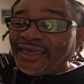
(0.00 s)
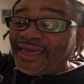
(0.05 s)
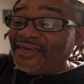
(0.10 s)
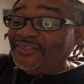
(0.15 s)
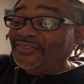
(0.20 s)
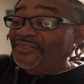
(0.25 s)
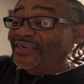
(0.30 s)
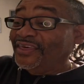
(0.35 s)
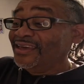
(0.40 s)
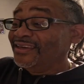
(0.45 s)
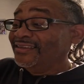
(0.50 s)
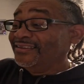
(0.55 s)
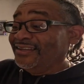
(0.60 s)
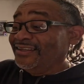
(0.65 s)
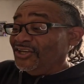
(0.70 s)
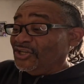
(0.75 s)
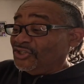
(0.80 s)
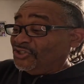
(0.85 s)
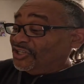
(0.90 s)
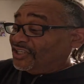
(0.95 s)
And
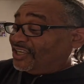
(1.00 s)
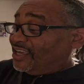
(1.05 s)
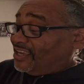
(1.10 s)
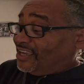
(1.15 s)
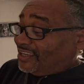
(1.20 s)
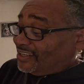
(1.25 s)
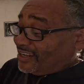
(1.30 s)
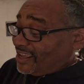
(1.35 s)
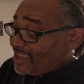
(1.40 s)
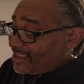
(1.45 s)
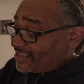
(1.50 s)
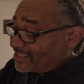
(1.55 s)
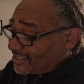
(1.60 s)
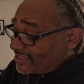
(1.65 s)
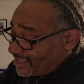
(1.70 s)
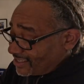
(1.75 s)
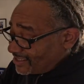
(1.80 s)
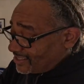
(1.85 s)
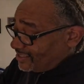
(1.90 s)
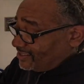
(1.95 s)
then you can't
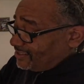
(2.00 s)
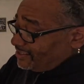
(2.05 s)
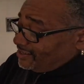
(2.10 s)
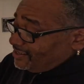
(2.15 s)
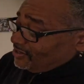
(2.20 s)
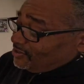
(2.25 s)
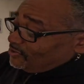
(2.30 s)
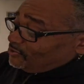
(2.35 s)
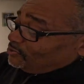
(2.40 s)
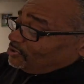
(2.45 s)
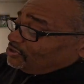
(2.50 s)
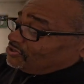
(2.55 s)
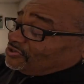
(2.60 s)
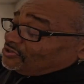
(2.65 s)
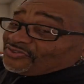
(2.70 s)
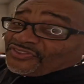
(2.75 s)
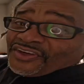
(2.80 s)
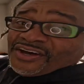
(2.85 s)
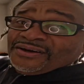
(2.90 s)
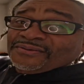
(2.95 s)
access it with
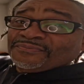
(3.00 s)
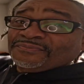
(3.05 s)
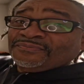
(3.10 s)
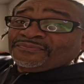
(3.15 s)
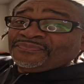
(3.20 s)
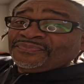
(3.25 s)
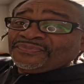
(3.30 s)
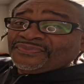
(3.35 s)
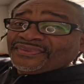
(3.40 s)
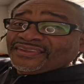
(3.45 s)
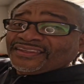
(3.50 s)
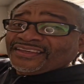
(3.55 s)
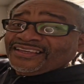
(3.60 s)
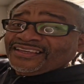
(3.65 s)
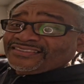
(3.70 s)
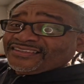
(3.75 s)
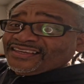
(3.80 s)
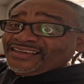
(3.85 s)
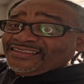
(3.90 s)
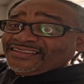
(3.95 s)
your thumb.
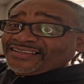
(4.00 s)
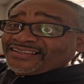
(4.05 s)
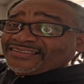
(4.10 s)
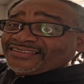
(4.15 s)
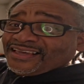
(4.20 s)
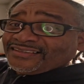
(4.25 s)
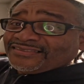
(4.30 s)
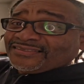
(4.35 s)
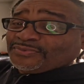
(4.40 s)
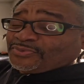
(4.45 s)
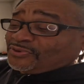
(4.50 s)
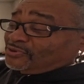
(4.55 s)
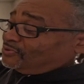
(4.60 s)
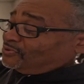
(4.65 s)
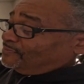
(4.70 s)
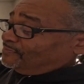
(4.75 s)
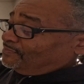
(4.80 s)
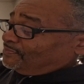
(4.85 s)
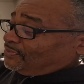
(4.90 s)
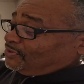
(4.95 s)
It's inaccessible.
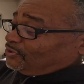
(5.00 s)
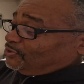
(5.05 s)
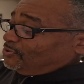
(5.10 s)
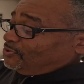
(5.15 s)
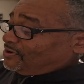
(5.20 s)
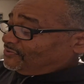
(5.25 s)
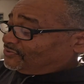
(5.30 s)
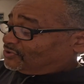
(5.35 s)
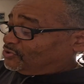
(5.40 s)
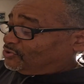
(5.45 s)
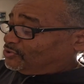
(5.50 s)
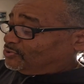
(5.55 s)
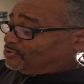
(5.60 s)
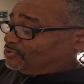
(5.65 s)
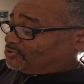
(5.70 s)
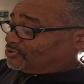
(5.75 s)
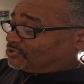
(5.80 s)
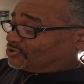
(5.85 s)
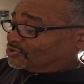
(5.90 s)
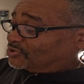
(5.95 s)
You have to
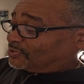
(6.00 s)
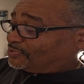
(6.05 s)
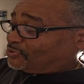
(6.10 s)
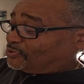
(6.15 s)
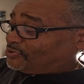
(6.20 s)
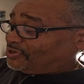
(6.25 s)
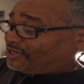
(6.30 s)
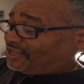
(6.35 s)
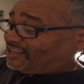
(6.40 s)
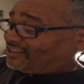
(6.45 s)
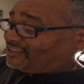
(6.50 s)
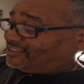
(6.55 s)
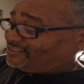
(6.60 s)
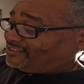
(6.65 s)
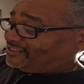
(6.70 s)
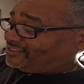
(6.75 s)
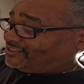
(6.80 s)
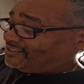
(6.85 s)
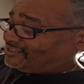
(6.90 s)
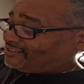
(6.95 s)
use your support
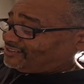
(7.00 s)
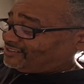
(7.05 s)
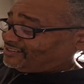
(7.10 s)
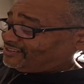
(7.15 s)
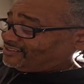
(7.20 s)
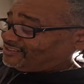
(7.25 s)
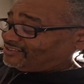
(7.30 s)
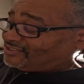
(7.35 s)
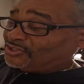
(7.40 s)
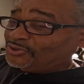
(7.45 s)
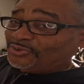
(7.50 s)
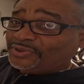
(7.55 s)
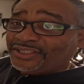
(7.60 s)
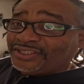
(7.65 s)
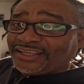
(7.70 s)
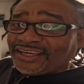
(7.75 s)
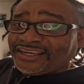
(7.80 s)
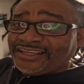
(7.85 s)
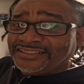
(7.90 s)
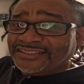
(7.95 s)
hand to
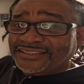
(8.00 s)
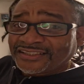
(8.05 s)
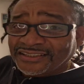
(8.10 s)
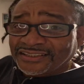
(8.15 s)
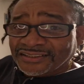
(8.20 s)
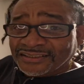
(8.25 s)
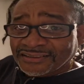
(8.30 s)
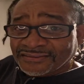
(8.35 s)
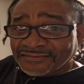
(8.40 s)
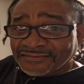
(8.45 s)
engage it.